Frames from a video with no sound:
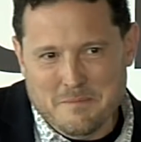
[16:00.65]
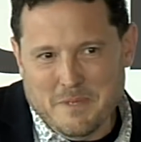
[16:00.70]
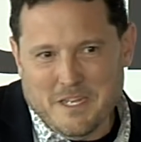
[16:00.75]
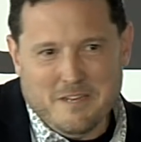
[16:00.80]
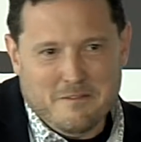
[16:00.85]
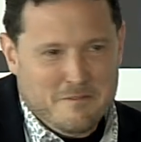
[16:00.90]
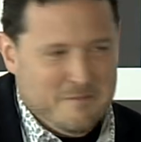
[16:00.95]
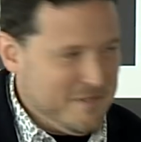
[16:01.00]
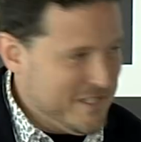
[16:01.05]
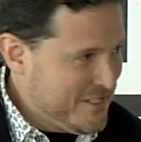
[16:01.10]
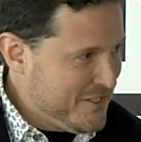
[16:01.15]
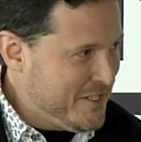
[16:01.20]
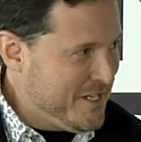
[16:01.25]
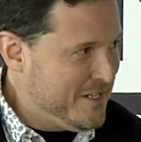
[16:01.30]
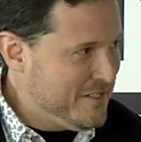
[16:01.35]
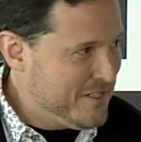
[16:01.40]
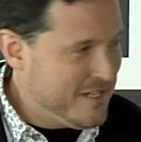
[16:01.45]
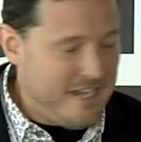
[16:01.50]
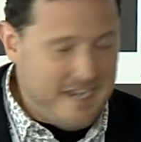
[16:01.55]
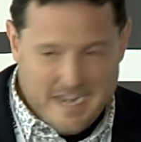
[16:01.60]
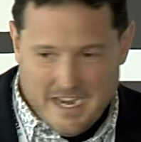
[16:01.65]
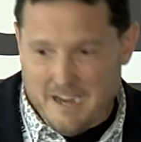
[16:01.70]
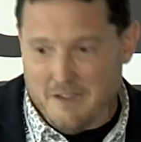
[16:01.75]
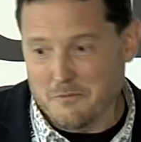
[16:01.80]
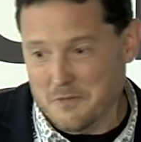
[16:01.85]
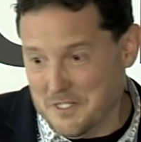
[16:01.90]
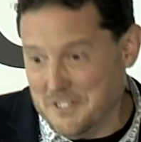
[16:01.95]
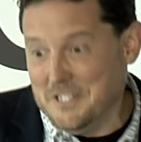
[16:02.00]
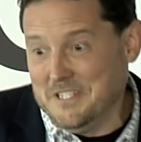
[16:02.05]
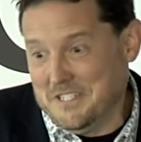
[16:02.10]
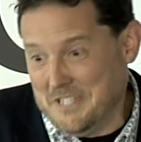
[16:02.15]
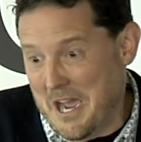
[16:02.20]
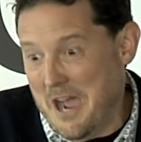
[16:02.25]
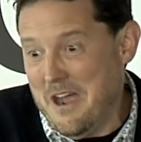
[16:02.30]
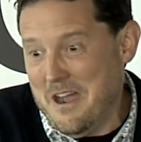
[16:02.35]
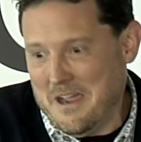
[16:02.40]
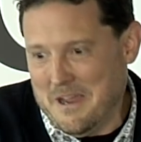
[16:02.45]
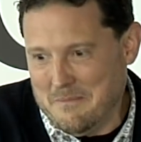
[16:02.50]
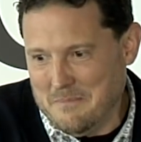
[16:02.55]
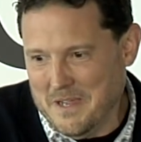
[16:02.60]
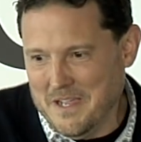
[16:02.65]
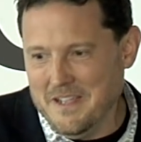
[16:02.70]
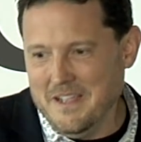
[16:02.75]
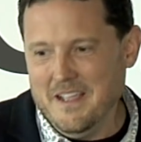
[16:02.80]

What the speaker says: medium of exchange that I have, which is time.